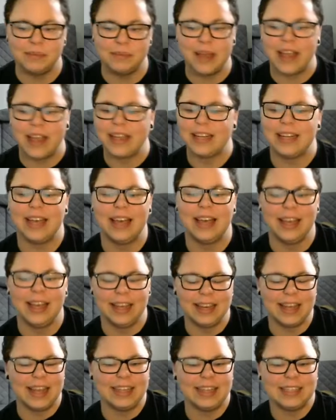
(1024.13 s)
back in
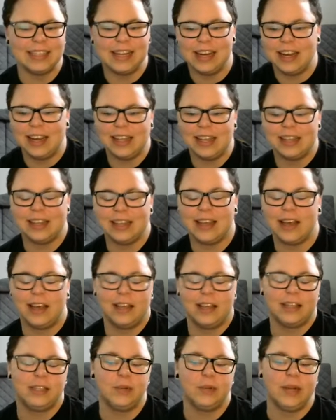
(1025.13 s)

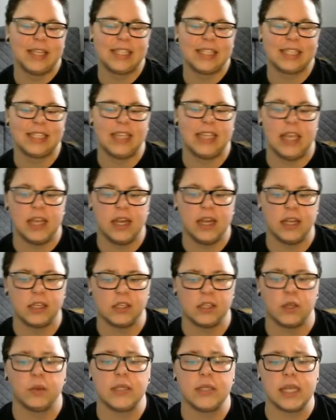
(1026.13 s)
2016, and
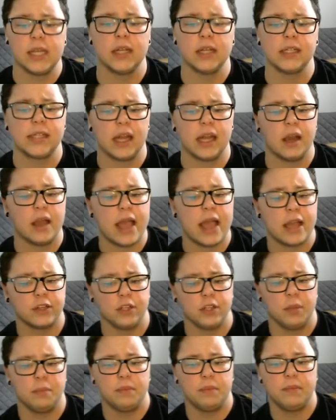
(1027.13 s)
so Tegan and Sarah
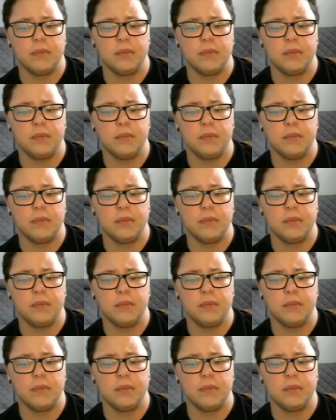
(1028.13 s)
actually,